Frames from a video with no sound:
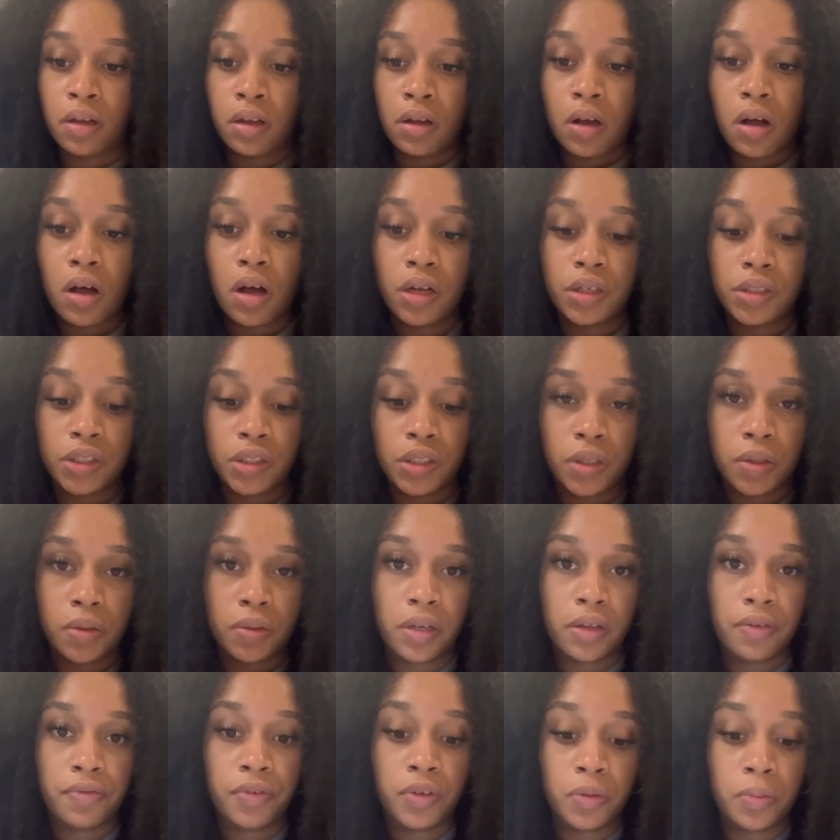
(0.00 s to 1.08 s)
Also,
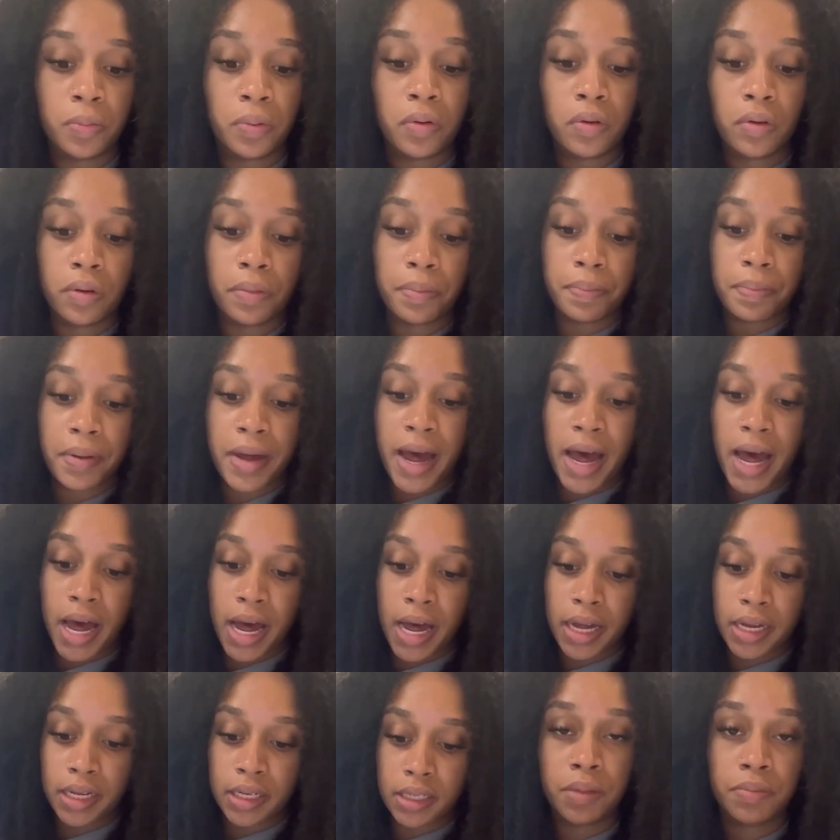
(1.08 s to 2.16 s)
if you pull
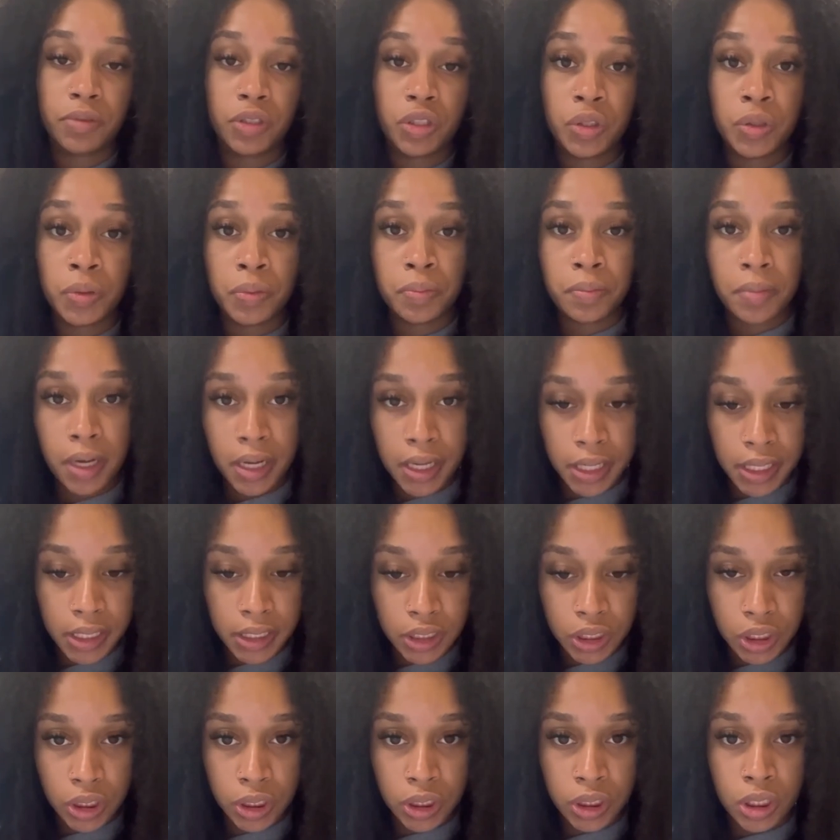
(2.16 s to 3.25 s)
back too
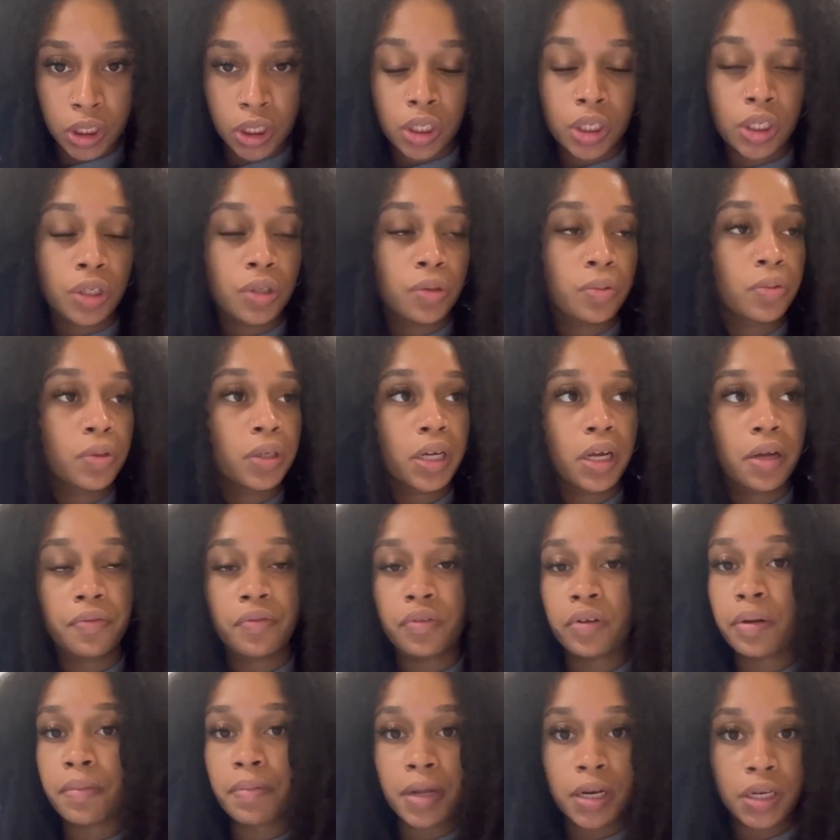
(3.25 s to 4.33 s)
much, you will never
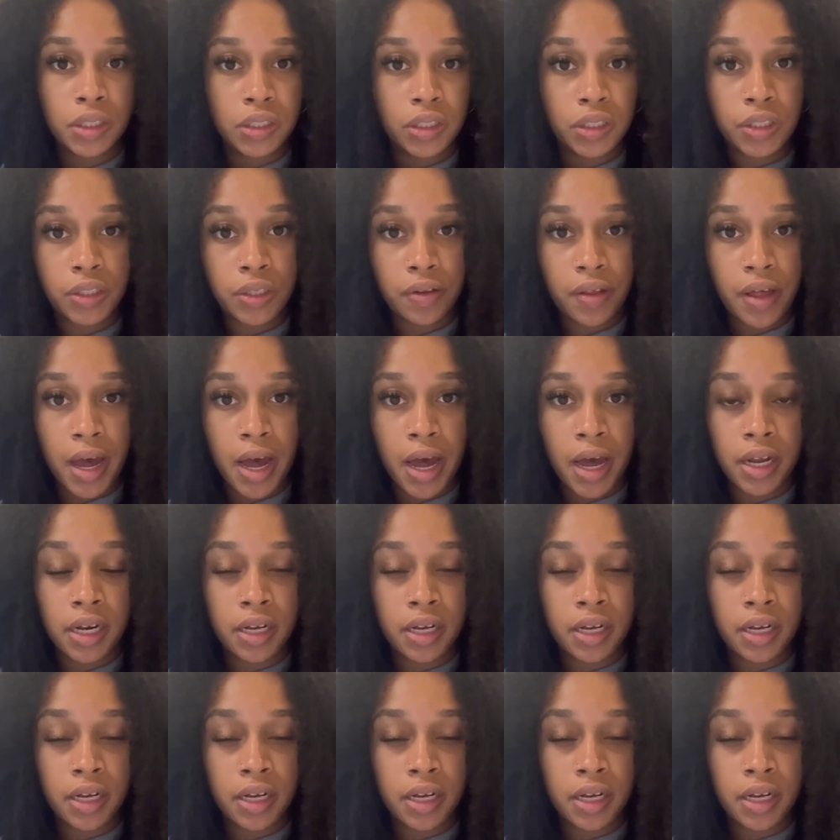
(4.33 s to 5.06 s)
administer that.